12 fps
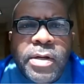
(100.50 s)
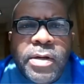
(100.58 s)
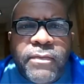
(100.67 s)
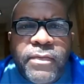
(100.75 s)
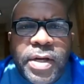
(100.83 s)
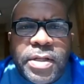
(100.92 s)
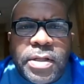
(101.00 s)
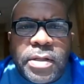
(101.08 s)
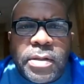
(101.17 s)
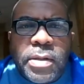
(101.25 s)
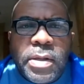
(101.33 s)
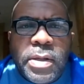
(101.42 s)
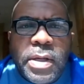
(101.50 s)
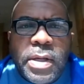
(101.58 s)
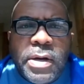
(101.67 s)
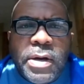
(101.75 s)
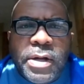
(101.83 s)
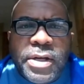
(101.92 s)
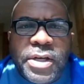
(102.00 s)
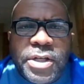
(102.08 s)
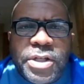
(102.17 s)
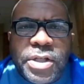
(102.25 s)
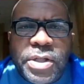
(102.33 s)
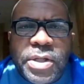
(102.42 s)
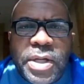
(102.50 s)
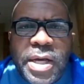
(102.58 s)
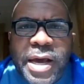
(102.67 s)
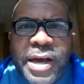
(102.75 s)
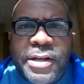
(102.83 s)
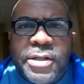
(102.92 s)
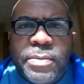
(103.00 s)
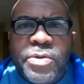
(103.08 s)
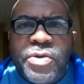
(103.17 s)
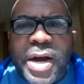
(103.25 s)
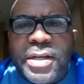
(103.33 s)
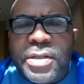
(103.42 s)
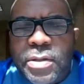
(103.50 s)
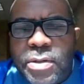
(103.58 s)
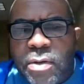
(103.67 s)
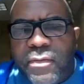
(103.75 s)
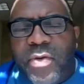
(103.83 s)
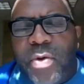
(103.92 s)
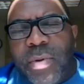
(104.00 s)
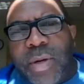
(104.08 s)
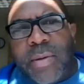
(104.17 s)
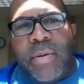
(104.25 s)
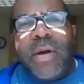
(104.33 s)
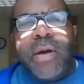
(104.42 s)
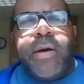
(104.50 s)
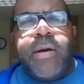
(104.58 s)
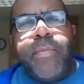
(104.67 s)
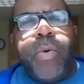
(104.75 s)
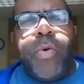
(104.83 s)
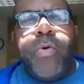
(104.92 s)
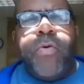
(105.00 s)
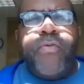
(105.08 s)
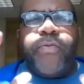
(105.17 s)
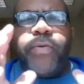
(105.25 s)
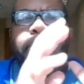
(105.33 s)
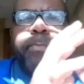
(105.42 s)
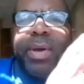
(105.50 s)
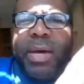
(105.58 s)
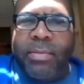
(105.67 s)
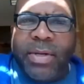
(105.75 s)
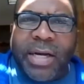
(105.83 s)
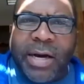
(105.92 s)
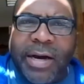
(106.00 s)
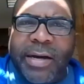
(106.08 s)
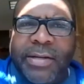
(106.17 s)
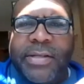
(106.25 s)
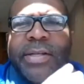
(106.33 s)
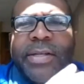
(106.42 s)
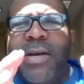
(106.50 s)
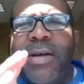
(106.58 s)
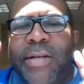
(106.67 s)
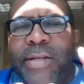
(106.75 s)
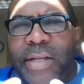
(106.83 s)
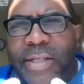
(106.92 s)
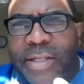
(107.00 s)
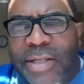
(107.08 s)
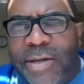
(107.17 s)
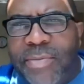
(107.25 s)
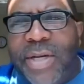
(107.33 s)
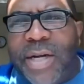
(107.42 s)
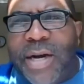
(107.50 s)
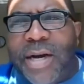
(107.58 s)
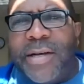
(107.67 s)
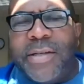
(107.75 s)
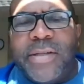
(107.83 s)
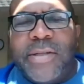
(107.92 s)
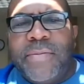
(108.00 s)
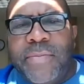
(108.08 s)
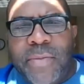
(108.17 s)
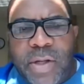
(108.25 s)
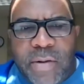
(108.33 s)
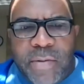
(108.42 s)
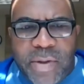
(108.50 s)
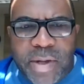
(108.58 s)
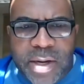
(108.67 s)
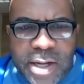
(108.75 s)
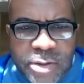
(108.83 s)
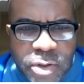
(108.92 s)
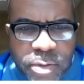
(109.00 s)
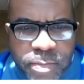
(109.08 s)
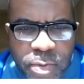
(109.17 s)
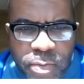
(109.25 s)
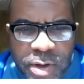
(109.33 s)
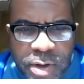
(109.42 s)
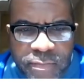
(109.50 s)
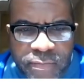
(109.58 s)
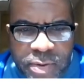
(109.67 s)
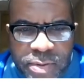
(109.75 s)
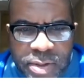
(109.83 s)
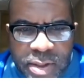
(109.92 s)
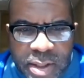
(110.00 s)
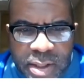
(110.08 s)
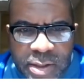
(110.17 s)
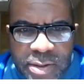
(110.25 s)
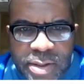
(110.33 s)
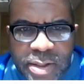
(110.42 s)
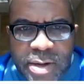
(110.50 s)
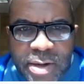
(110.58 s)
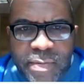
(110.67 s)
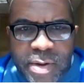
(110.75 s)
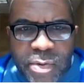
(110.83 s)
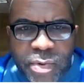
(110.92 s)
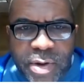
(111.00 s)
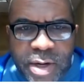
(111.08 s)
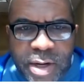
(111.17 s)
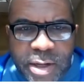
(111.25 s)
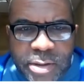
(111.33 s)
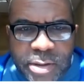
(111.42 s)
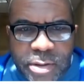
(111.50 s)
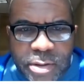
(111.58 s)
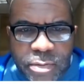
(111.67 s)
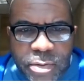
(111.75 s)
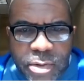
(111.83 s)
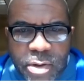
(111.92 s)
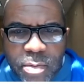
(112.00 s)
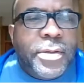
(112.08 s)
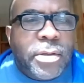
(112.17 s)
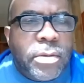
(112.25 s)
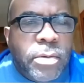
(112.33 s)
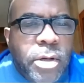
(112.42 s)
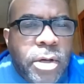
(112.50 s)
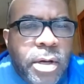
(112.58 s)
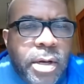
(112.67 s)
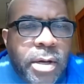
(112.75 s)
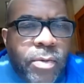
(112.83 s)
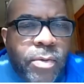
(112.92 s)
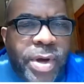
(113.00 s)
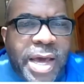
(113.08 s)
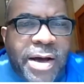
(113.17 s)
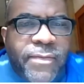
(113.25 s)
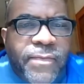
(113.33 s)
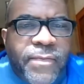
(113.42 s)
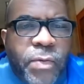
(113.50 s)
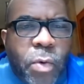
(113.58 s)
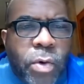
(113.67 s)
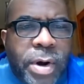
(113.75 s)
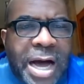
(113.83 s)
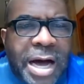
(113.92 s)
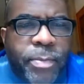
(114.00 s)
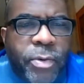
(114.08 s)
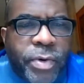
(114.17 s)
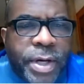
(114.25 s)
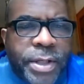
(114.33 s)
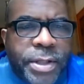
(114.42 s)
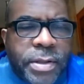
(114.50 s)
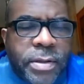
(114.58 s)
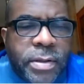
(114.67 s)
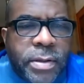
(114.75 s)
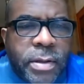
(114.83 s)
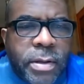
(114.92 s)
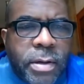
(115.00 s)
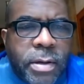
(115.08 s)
division, addition, and subtraction. So if you can move from PEMDAS to GEMDAS, then that's going to be one of the first things that we need to do. So we have 4 operations,